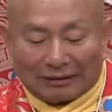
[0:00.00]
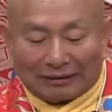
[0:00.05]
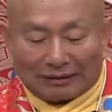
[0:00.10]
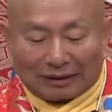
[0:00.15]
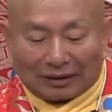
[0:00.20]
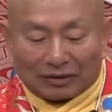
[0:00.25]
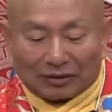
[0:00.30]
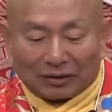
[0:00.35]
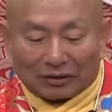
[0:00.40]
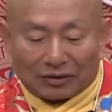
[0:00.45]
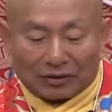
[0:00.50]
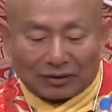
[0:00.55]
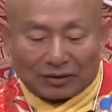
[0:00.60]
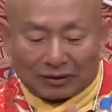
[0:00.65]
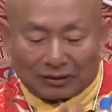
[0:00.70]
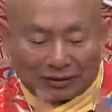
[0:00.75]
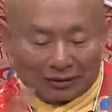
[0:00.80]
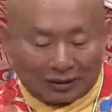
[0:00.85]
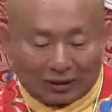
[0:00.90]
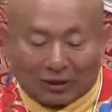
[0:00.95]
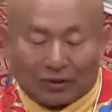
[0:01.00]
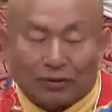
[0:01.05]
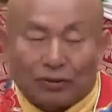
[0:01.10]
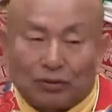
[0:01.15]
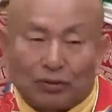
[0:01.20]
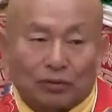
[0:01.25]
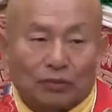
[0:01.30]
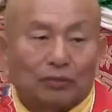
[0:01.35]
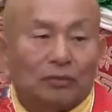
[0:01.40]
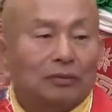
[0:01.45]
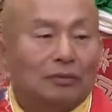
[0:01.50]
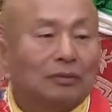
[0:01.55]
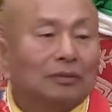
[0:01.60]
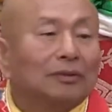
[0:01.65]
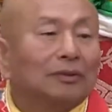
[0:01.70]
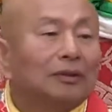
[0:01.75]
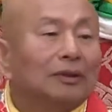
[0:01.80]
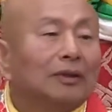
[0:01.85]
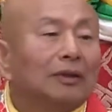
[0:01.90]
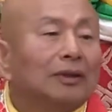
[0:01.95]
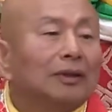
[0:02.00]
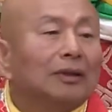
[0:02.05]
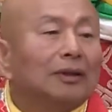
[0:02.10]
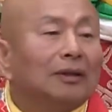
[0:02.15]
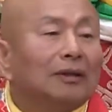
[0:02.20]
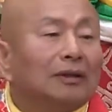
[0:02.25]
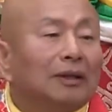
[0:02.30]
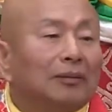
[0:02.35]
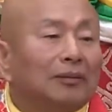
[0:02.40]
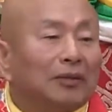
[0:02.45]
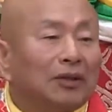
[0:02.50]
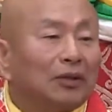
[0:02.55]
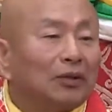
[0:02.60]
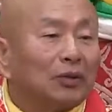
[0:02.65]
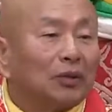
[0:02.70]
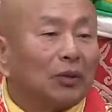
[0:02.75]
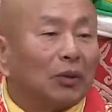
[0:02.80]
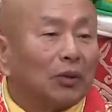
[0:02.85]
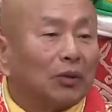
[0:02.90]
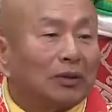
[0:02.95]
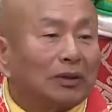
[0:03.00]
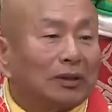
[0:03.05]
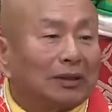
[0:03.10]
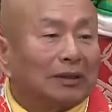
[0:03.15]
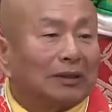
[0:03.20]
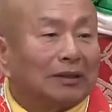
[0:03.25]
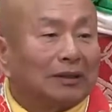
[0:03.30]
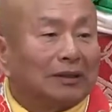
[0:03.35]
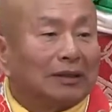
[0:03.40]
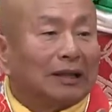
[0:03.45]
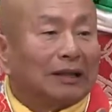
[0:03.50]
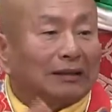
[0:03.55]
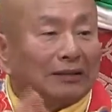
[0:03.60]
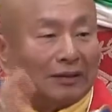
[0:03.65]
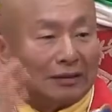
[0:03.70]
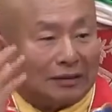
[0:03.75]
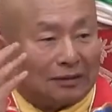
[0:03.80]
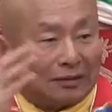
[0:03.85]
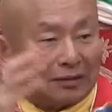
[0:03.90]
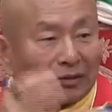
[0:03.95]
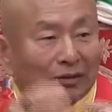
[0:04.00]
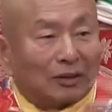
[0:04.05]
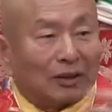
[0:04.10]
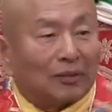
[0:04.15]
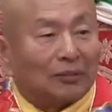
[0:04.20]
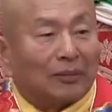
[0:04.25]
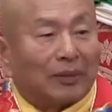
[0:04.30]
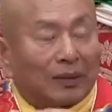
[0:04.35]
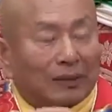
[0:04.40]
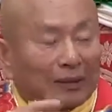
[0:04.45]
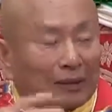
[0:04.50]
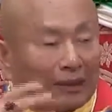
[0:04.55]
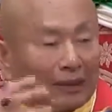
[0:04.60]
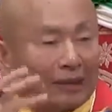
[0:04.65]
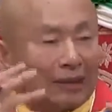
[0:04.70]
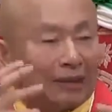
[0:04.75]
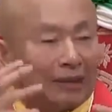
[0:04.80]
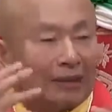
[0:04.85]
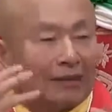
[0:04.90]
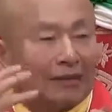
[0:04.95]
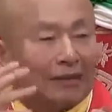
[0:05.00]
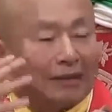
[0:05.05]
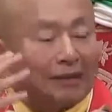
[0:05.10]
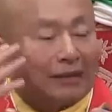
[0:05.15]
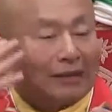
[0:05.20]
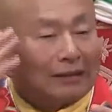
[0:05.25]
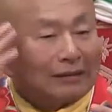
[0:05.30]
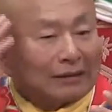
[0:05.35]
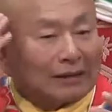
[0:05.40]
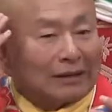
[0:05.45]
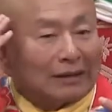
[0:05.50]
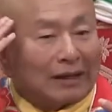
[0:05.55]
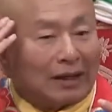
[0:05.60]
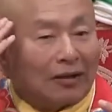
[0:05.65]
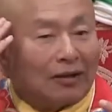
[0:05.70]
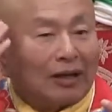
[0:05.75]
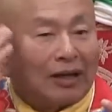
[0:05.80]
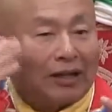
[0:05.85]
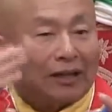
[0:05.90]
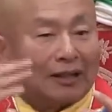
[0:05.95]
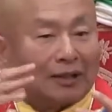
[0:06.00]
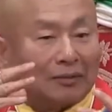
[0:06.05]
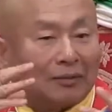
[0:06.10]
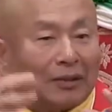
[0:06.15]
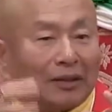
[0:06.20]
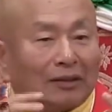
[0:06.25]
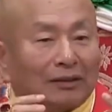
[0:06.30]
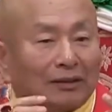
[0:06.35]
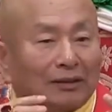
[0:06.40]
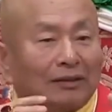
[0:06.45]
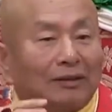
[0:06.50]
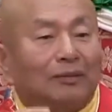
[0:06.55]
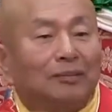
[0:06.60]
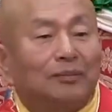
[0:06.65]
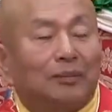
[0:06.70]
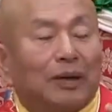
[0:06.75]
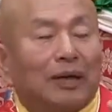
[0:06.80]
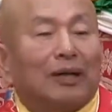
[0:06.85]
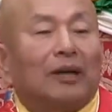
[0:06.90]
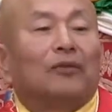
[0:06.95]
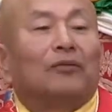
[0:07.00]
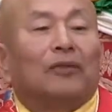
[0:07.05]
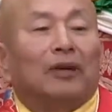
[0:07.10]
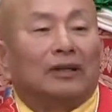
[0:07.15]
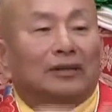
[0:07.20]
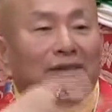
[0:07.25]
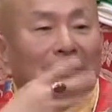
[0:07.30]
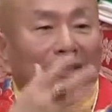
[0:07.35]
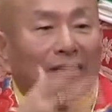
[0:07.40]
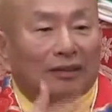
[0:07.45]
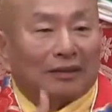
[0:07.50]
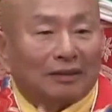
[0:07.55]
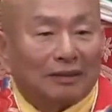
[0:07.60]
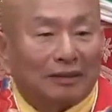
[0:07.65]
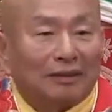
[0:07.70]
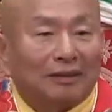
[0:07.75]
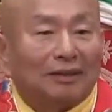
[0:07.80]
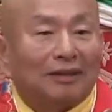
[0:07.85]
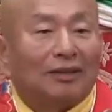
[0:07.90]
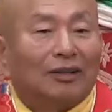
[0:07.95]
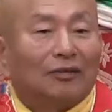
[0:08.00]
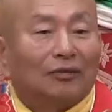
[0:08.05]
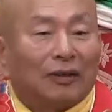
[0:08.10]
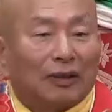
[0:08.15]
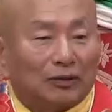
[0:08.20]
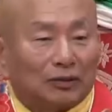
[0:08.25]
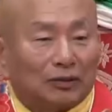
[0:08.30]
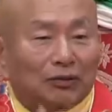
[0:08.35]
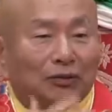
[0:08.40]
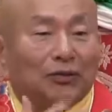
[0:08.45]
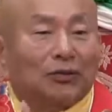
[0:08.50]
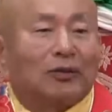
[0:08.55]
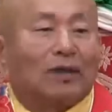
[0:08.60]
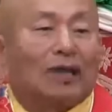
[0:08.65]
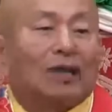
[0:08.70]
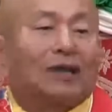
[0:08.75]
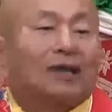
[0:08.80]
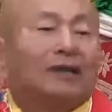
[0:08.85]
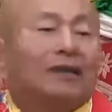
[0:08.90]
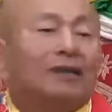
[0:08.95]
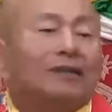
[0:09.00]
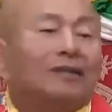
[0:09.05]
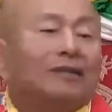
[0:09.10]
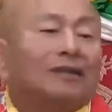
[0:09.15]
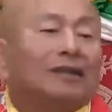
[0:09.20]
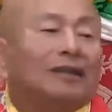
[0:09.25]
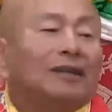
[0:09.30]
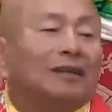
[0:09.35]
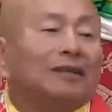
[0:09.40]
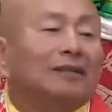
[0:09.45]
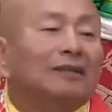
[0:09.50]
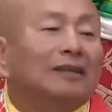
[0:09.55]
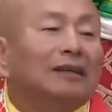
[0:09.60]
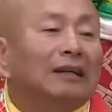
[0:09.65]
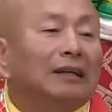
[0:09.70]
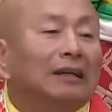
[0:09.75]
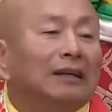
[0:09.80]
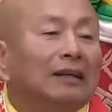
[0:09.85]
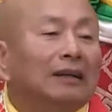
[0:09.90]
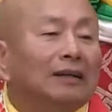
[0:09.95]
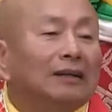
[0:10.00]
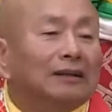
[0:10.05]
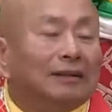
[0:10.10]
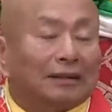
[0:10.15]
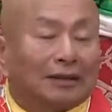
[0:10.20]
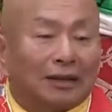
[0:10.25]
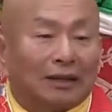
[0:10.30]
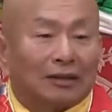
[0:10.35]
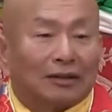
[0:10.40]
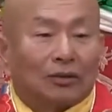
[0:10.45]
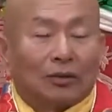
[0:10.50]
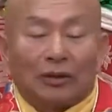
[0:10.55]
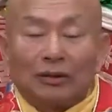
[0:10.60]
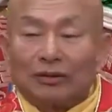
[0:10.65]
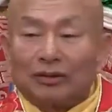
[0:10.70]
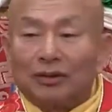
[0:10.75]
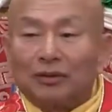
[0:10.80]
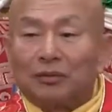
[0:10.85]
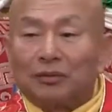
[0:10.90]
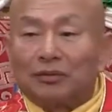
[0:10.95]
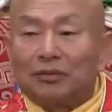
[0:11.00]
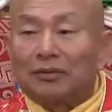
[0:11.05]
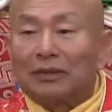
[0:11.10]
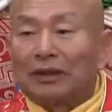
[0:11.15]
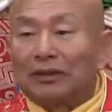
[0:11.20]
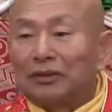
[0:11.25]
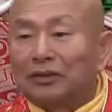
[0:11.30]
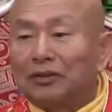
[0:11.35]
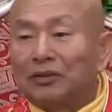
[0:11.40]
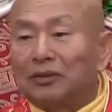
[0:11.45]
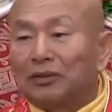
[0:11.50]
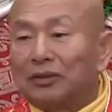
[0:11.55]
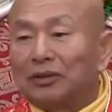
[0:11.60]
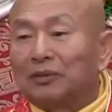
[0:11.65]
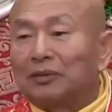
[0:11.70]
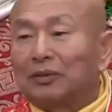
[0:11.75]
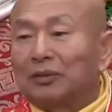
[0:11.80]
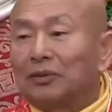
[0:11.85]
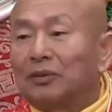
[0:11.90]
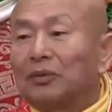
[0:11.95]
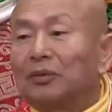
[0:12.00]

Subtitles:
So in Taiwanese, it would be very smooth, but in Mandarin, I have to translate it in my mind before saying it.